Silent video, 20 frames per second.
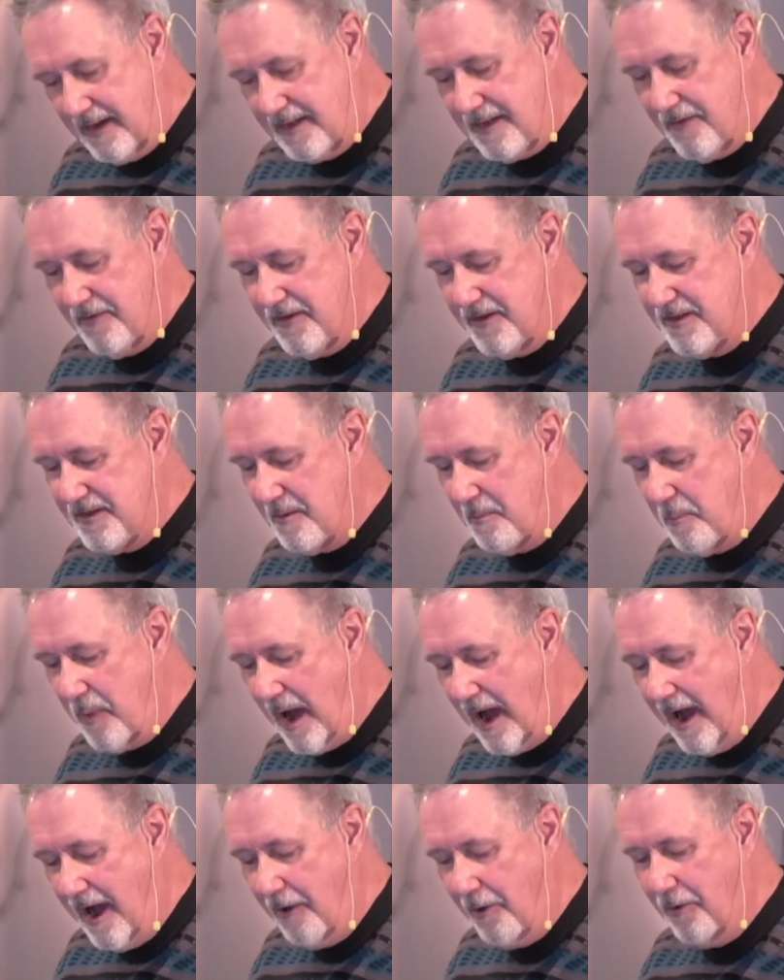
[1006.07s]
is a
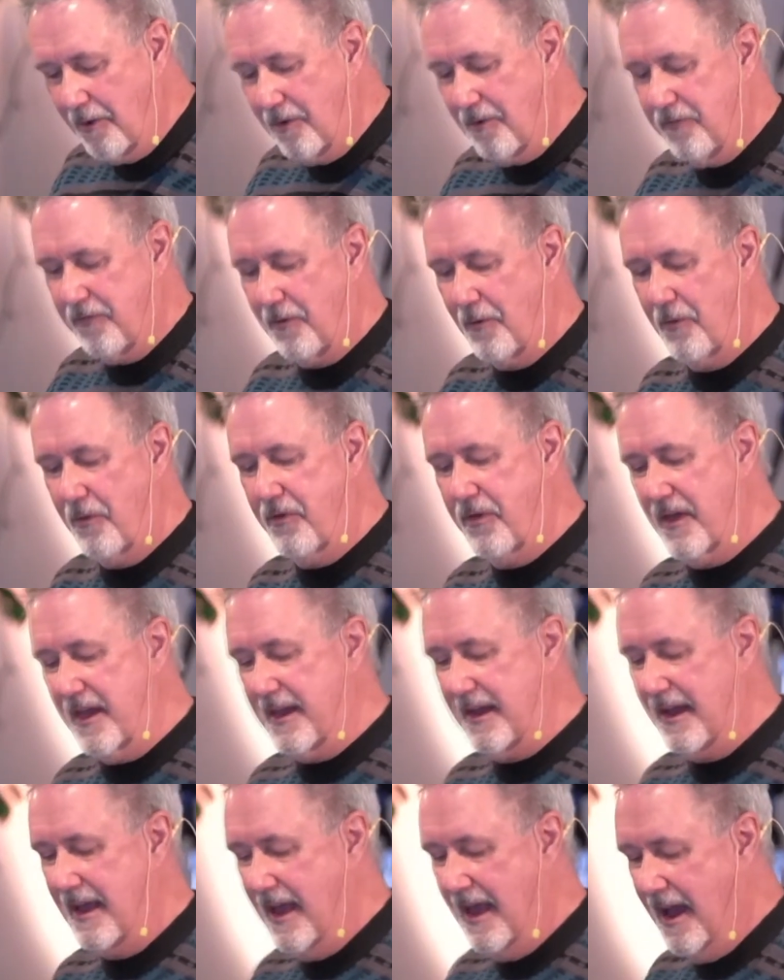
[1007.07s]
powerful thing.
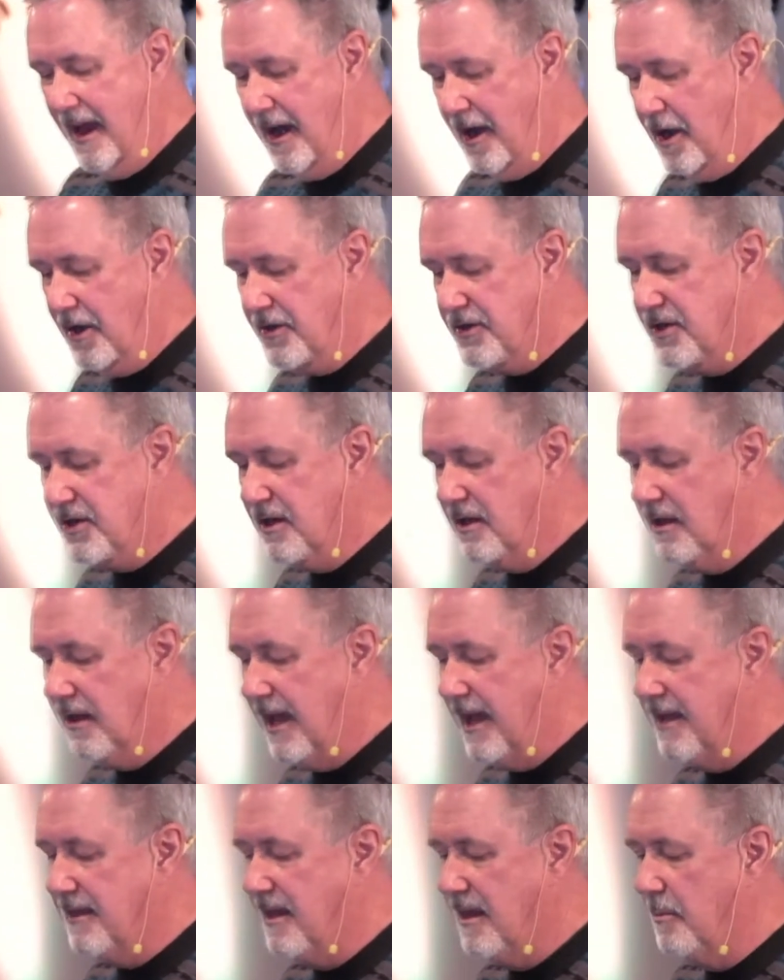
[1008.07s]
Aren't you
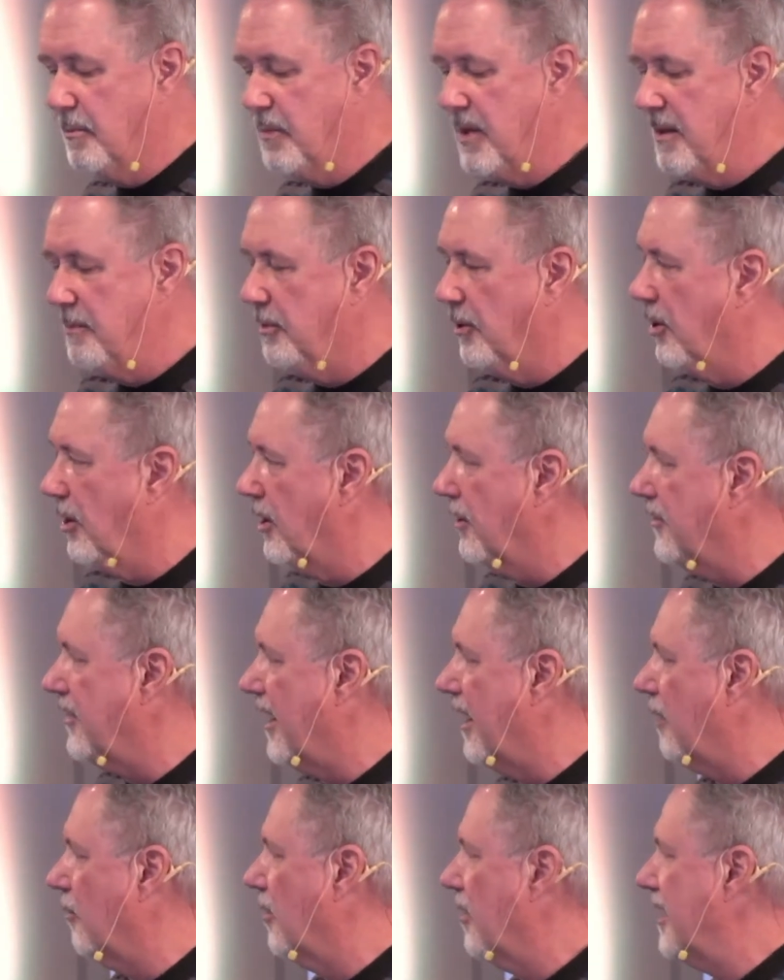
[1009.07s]
glad that people aren't that
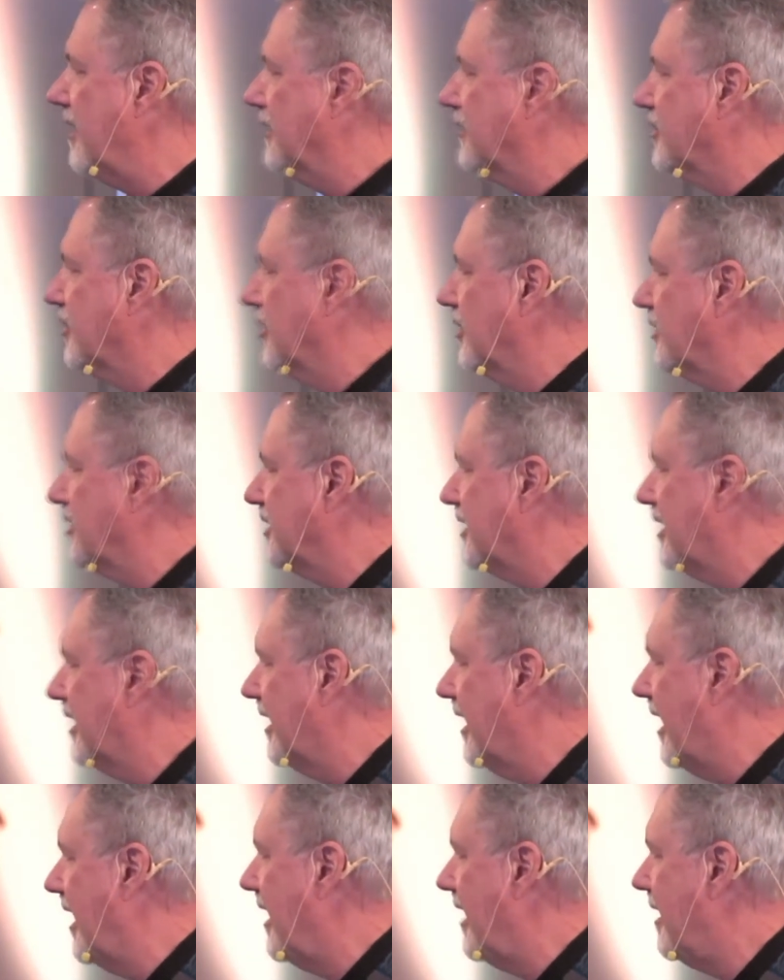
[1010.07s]
way in church
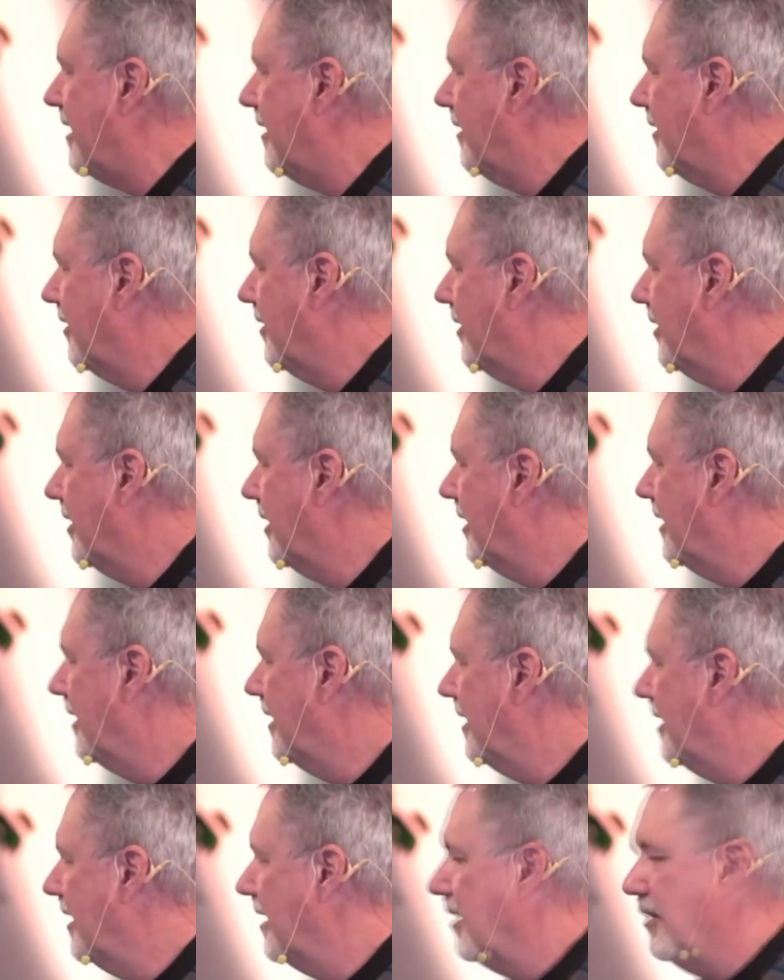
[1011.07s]
today?
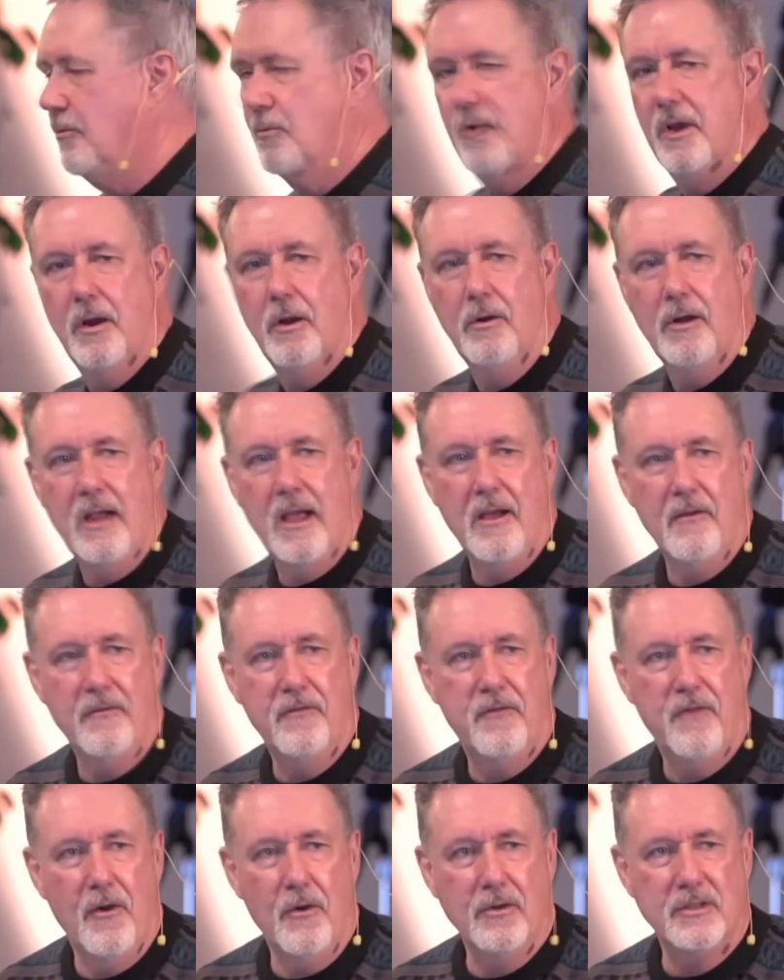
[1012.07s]
We don't have
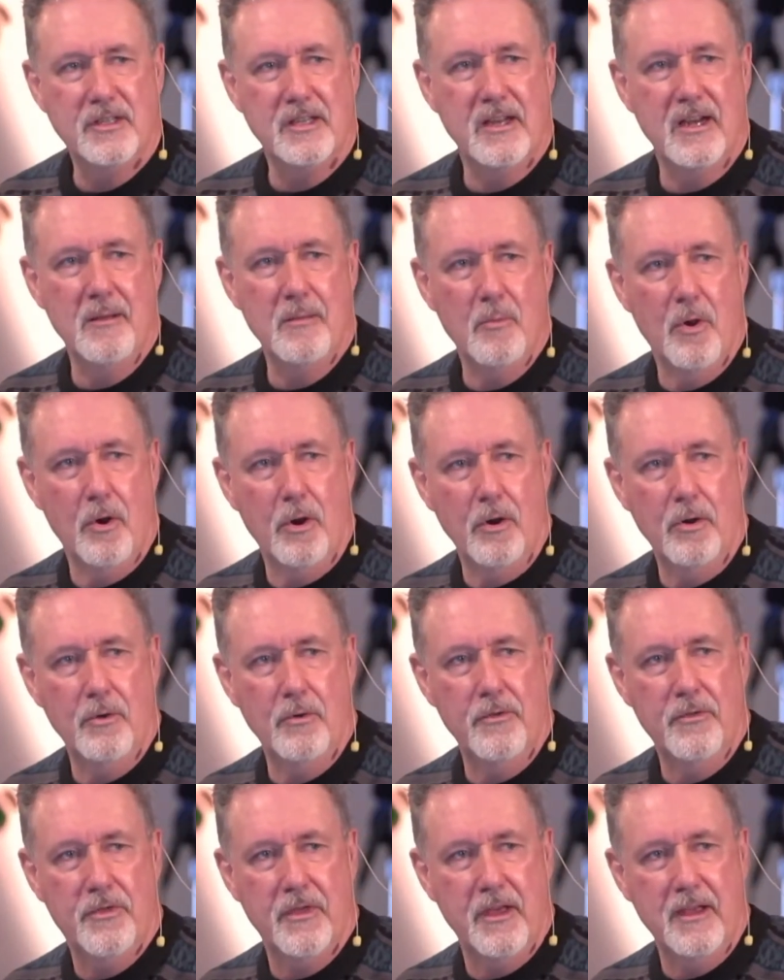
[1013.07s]
folks anymore who
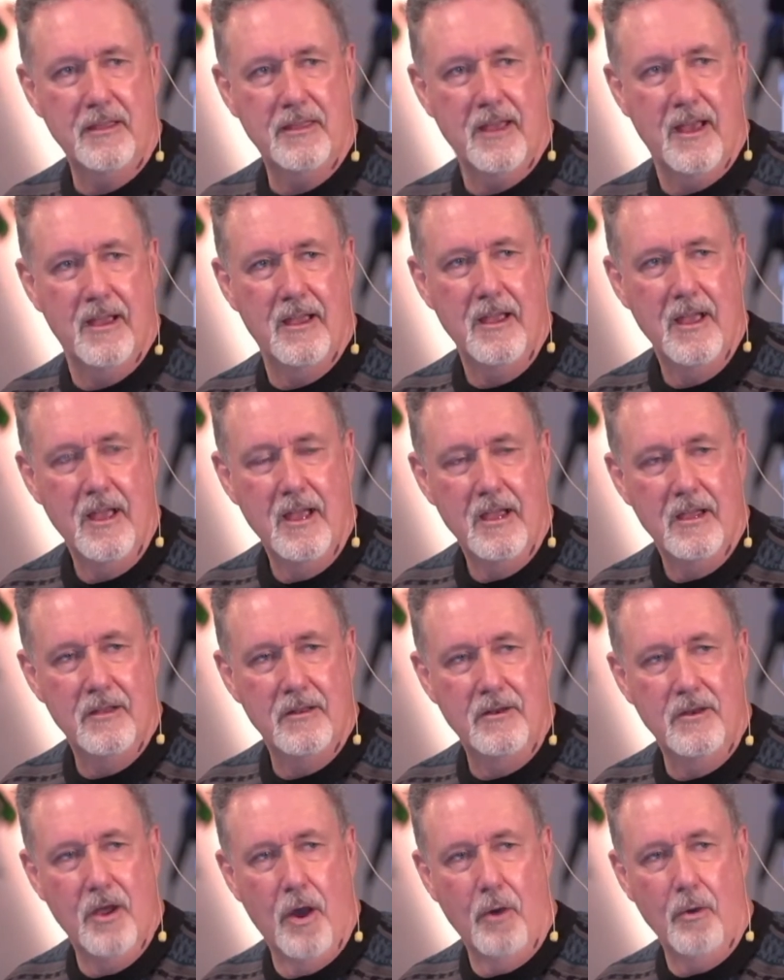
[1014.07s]
think they
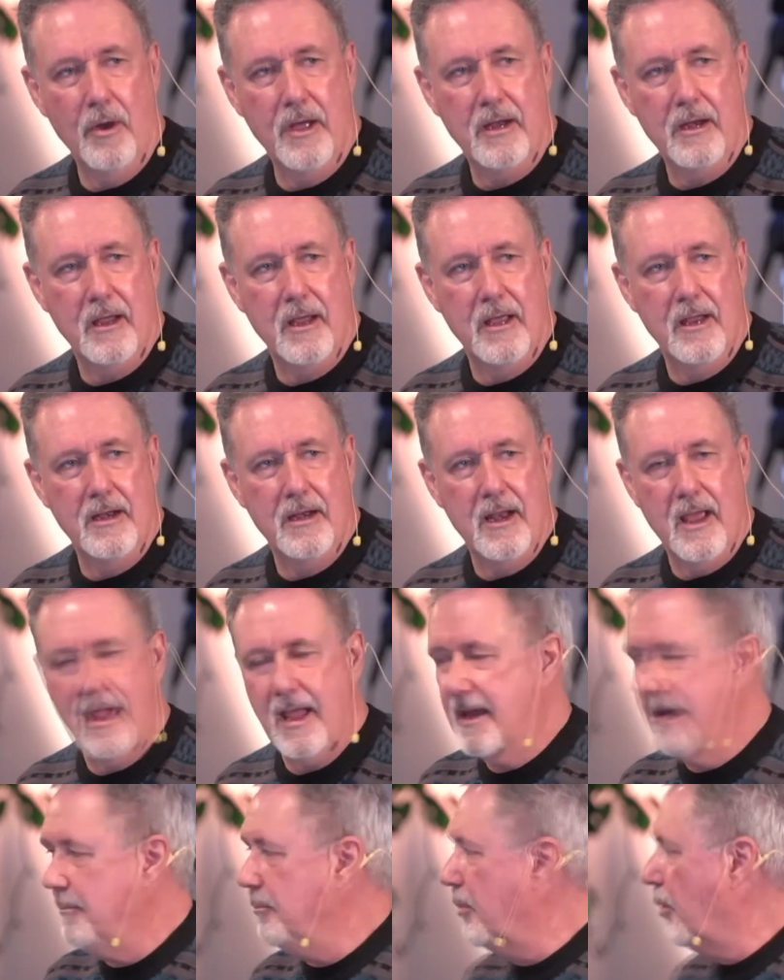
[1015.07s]
know it
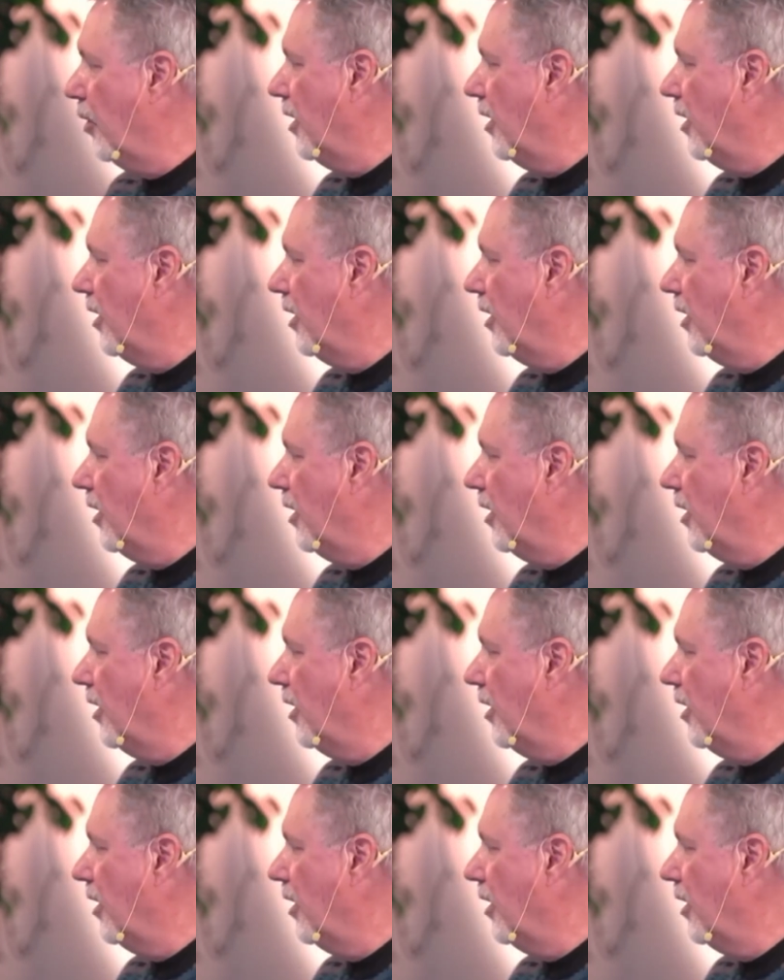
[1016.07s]
and boy,